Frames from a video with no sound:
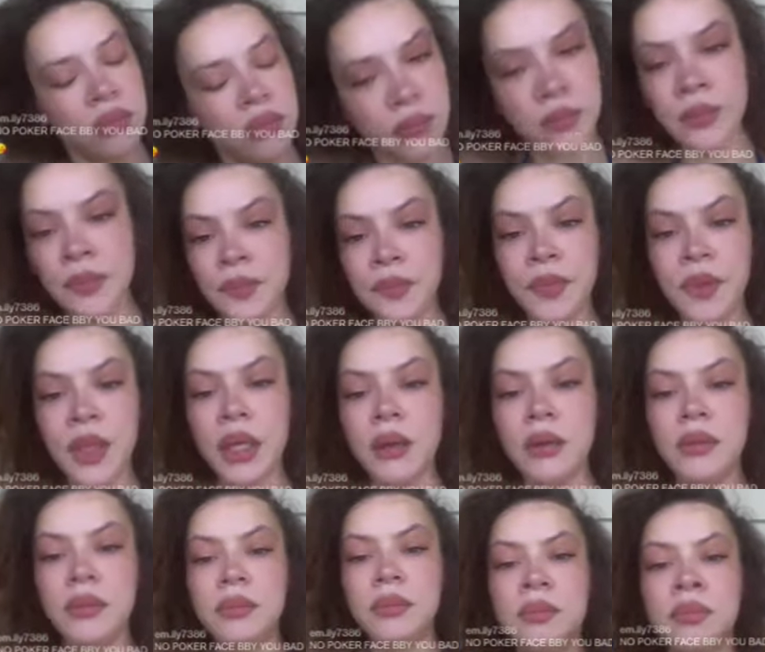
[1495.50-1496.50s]
no, for
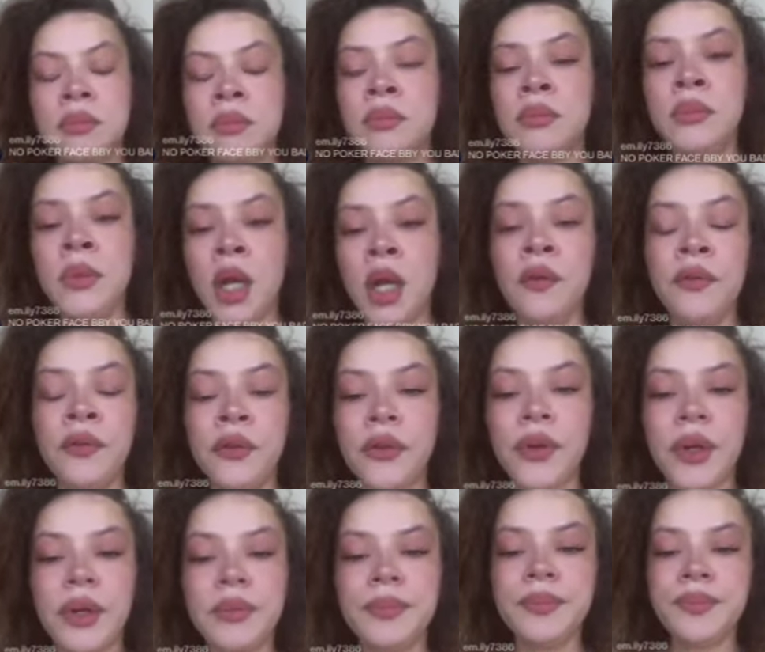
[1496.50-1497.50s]
real. But she took
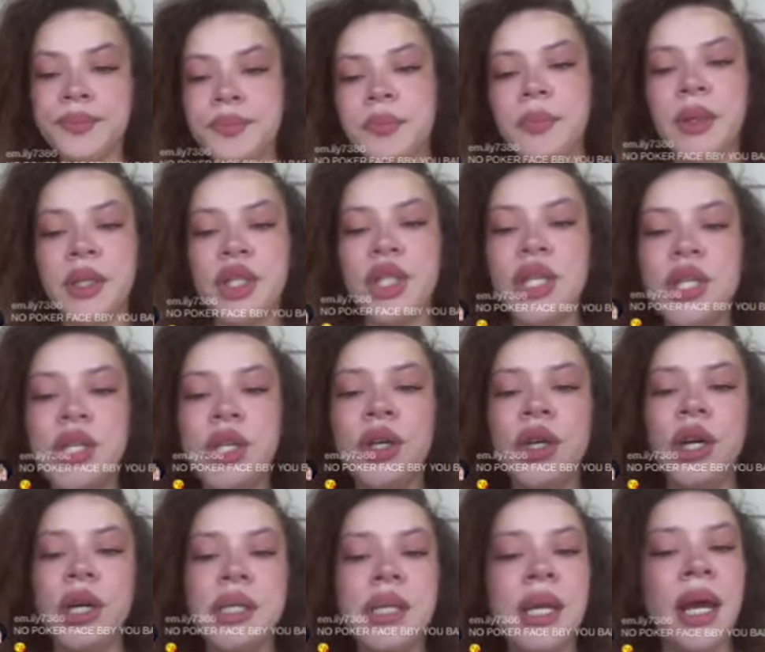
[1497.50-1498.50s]
her time and she really,
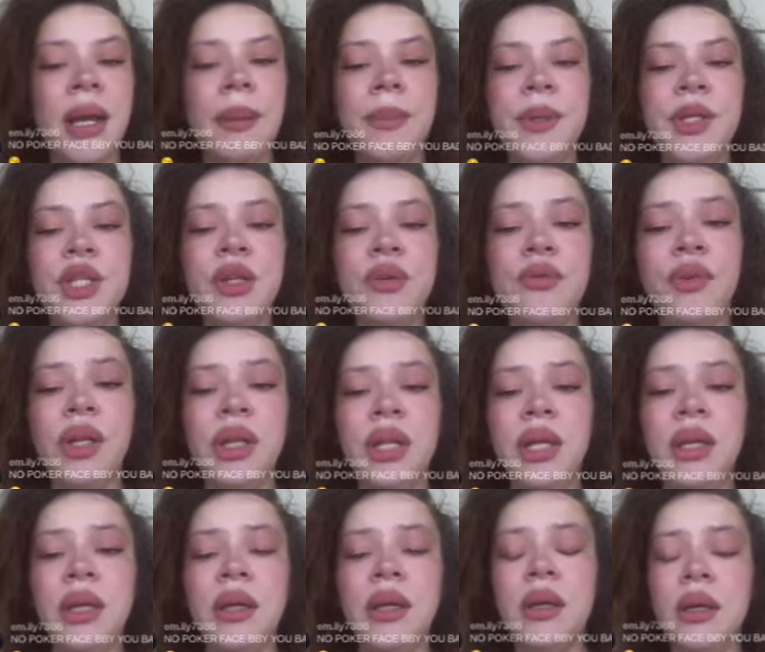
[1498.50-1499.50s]

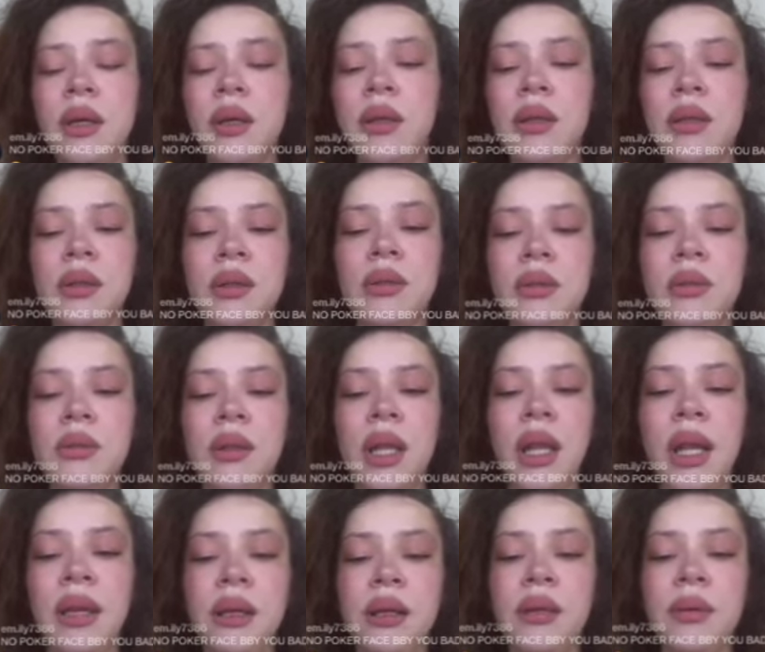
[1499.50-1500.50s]
like, made
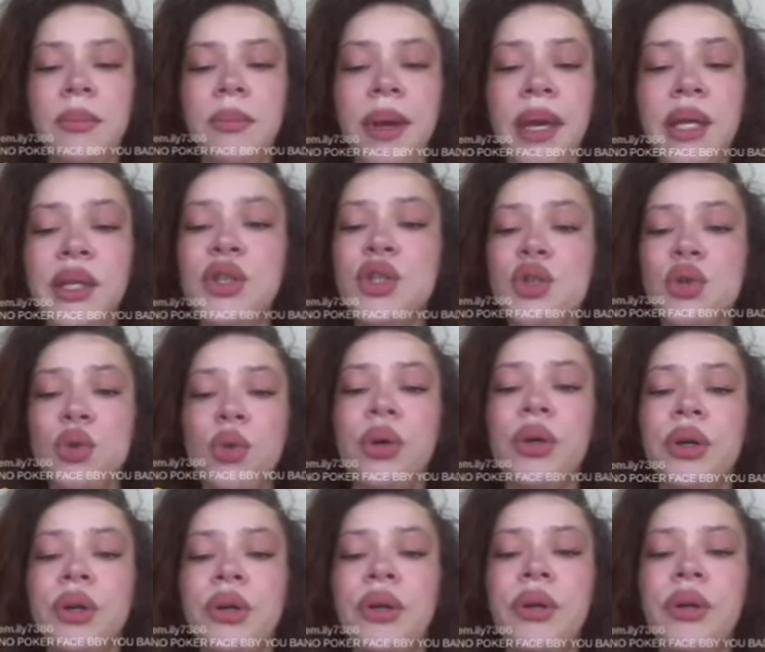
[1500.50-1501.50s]
sure and I
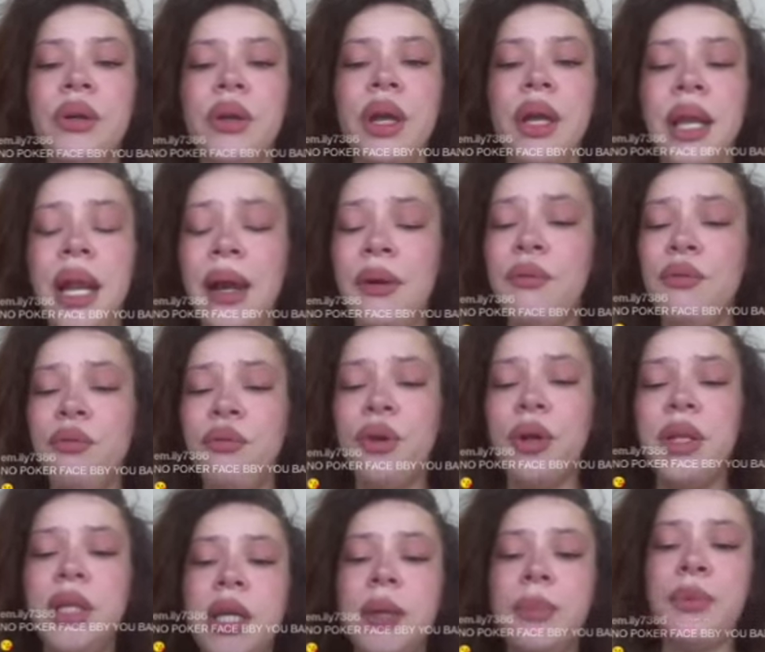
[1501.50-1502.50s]
really appreciate her for that
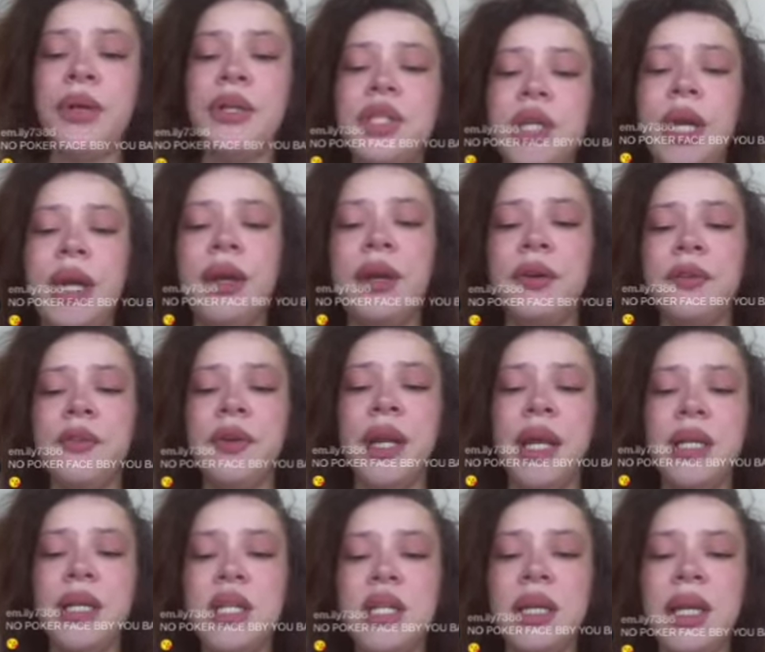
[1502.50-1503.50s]
shit. That's why I'm like, bitch, I
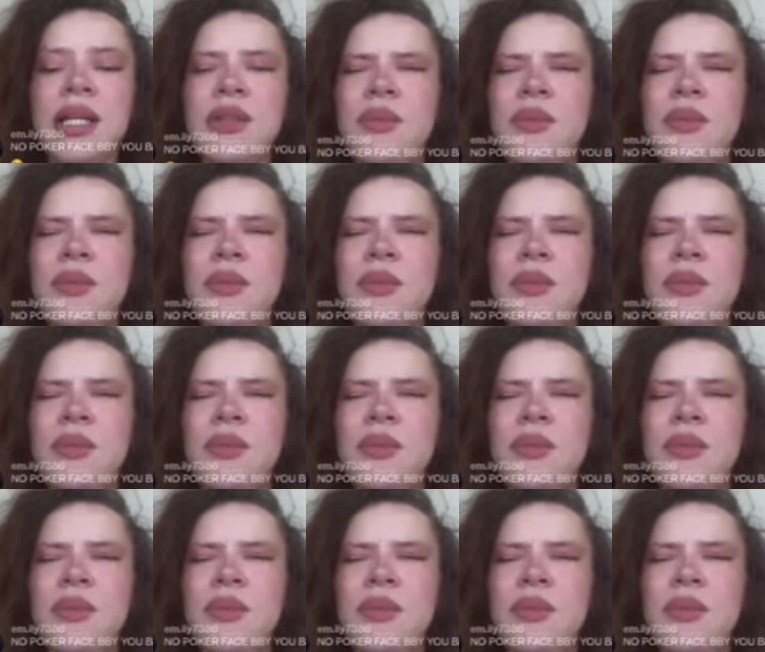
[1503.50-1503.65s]
would like